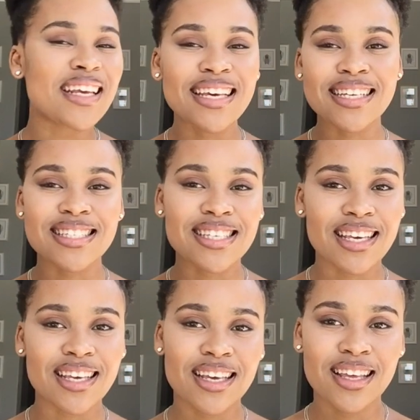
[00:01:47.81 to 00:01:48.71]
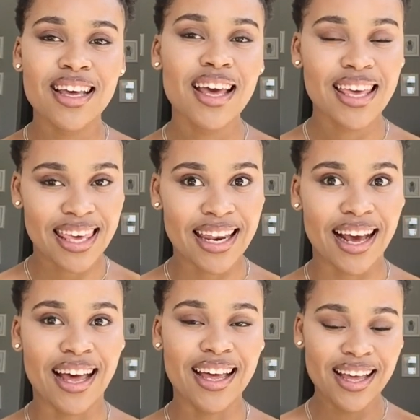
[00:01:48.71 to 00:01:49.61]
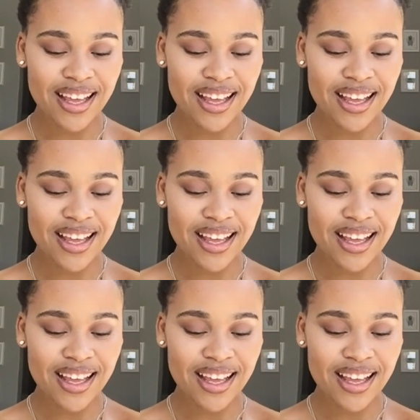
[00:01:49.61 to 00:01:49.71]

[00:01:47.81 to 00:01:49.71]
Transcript: Easy. Kira.